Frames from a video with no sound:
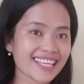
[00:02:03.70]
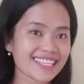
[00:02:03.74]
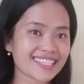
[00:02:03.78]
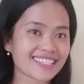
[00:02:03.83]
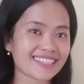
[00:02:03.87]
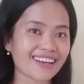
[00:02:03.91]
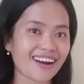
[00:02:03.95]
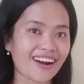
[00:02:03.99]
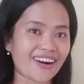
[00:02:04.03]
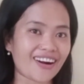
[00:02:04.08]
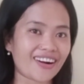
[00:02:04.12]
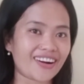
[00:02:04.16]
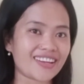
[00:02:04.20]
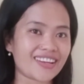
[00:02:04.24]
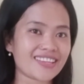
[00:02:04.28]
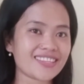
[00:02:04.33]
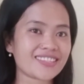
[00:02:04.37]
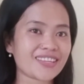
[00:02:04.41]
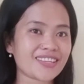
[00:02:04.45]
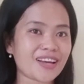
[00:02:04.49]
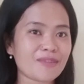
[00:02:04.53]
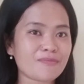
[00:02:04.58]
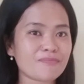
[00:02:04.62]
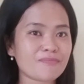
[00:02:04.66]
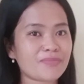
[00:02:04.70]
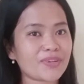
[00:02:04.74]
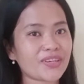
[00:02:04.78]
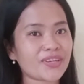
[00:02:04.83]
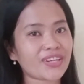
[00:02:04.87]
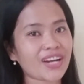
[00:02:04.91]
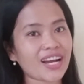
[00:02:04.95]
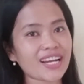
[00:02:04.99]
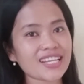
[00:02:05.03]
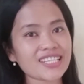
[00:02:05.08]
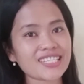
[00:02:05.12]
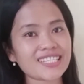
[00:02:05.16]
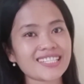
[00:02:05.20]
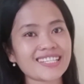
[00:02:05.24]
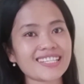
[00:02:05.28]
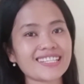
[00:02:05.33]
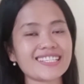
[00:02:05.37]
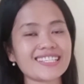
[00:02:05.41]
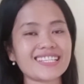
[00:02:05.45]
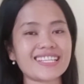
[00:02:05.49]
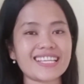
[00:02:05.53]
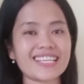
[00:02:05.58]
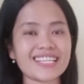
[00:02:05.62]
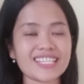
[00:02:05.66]
these are some
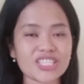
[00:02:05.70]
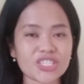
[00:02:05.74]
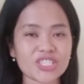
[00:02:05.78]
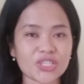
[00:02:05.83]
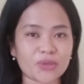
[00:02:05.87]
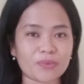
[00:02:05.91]
examples of